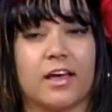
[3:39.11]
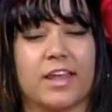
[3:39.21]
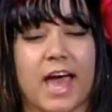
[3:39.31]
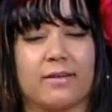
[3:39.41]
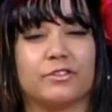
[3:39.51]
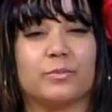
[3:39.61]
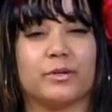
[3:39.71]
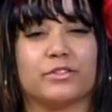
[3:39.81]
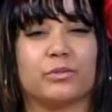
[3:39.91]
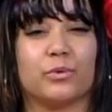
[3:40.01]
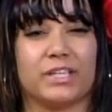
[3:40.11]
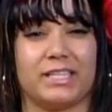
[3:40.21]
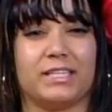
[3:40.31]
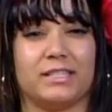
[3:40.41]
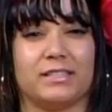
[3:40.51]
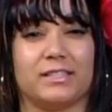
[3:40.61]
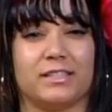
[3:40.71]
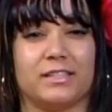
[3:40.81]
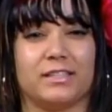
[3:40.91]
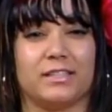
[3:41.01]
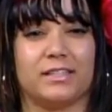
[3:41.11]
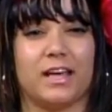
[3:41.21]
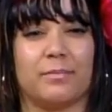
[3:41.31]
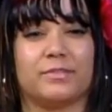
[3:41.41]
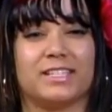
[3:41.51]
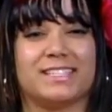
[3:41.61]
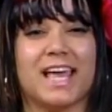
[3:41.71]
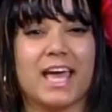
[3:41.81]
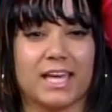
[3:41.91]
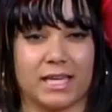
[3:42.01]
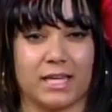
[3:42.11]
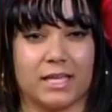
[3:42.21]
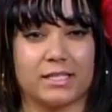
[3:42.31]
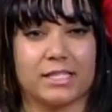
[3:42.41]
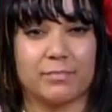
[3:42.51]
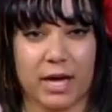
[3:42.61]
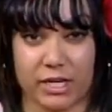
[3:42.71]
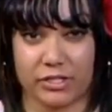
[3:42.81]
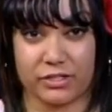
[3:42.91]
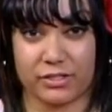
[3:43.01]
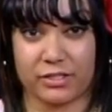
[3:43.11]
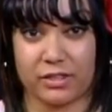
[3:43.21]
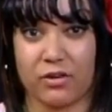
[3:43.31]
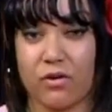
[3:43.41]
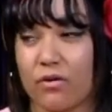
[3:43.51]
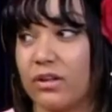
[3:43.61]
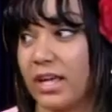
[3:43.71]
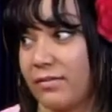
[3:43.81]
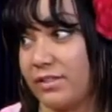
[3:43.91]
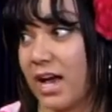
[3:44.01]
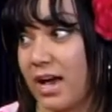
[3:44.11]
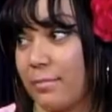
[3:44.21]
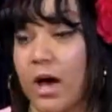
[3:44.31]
an average person will eat up to 10 spiders in their whole lifetime.